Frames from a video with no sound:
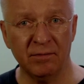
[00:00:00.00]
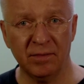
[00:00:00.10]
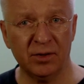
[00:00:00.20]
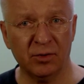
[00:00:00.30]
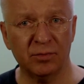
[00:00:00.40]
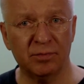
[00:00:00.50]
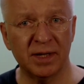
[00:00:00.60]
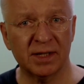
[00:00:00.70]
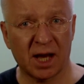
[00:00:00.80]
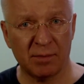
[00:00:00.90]
we don't
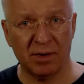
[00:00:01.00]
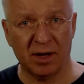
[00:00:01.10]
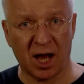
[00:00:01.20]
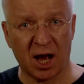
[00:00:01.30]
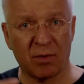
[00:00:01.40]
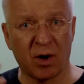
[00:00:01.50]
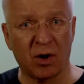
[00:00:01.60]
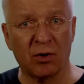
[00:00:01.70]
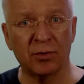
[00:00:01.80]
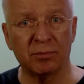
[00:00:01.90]
build up our
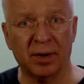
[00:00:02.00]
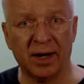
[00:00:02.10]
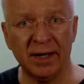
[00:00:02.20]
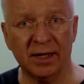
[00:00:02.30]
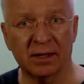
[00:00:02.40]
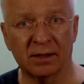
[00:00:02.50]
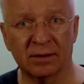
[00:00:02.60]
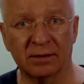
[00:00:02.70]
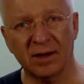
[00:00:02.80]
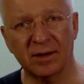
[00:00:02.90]
own pile.
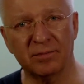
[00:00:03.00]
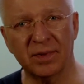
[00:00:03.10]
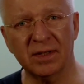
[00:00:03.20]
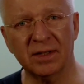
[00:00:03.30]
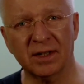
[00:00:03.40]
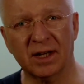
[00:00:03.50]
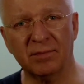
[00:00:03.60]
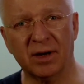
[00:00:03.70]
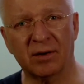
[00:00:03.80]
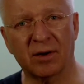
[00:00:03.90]
And building up
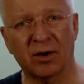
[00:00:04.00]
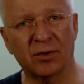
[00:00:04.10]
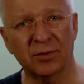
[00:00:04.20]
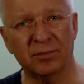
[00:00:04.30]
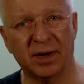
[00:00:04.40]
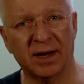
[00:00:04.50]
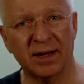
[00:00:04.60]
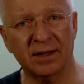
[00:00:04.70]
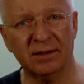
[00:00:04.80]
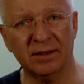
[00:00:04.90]
our own
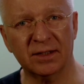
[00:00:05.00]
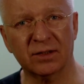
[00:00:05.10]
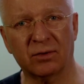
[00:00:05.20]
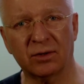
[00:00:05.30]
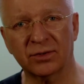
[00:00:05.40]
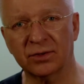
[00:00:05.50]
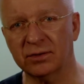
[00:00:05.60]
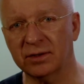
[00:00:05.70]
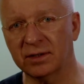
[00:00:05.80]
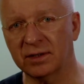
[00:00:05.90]
pile is also
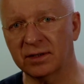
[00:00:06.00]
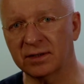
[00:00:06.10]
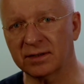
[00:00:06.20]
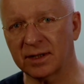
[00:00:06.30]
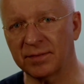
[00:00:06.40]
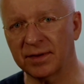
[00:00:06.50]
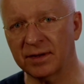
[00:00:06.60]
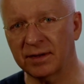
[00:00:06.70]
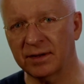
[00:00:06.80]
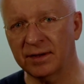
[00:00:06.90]
something
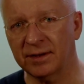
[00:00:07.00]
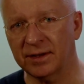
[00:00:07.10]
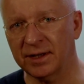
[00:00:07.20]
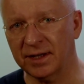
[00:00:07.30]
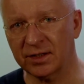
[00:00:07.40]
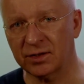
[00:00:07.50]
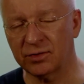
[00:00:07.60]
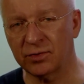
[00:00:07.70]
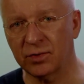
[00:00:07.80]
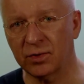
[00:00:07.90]
that has
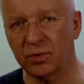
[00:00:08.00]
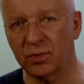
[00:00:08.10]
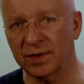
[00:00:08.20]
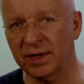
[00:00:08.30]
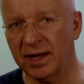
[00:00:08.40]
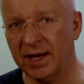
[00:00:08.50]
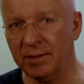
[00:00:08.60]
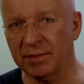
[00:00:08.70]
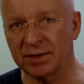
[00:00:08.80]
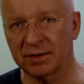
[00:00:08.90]
to do with a
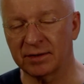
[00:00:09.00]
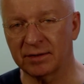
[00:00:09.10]
habit.